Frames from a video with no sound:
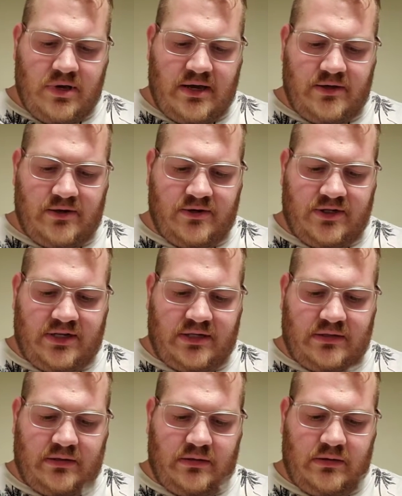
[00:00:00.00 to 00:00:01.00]
Yeah, there's
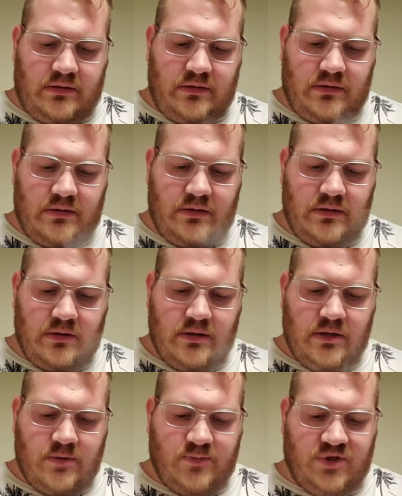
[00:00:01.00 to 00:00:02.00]
just
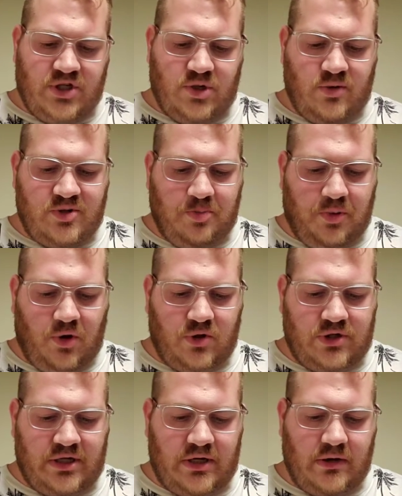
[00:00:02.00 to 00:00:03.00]
so much
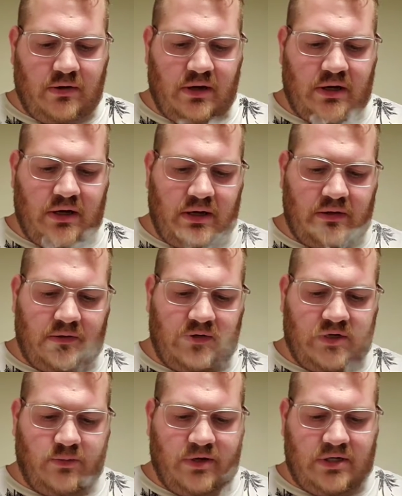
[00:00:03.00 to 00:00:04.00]
bullshit going on,
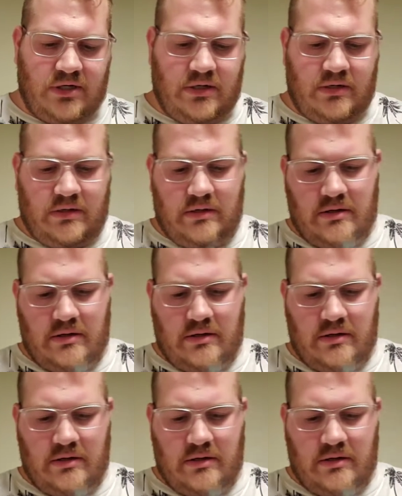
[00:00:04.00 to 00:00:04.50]
so much